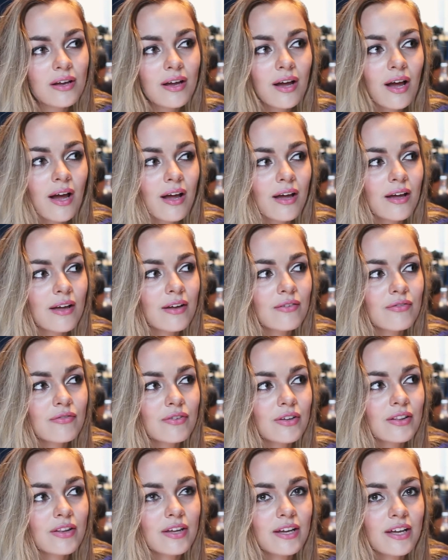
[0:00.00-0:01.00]
I
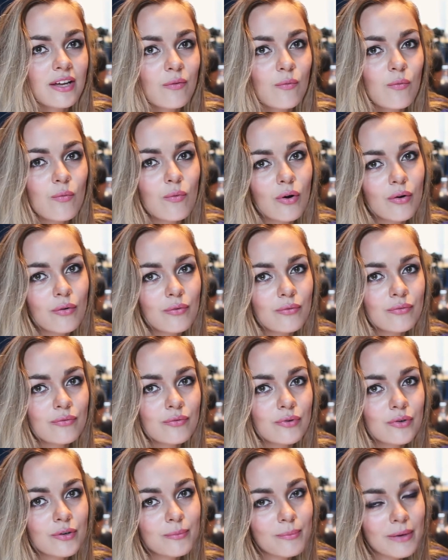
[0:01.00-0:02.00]
feel like it won't
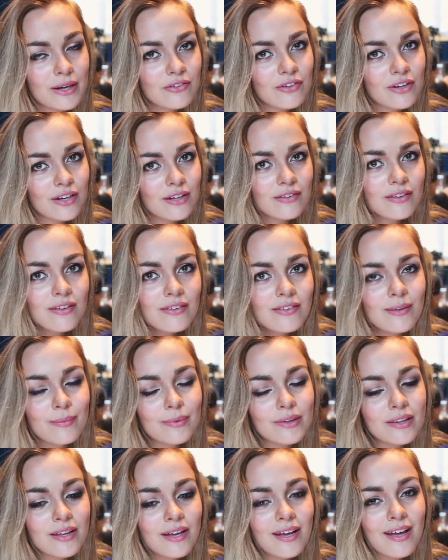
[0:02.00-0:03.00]
ruin my chances, I'd be
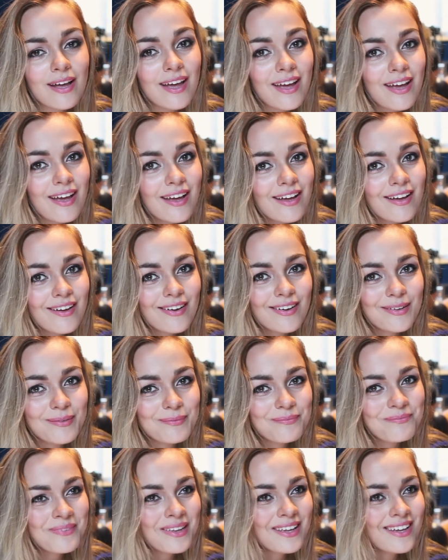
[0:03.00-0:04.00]
like, hey, I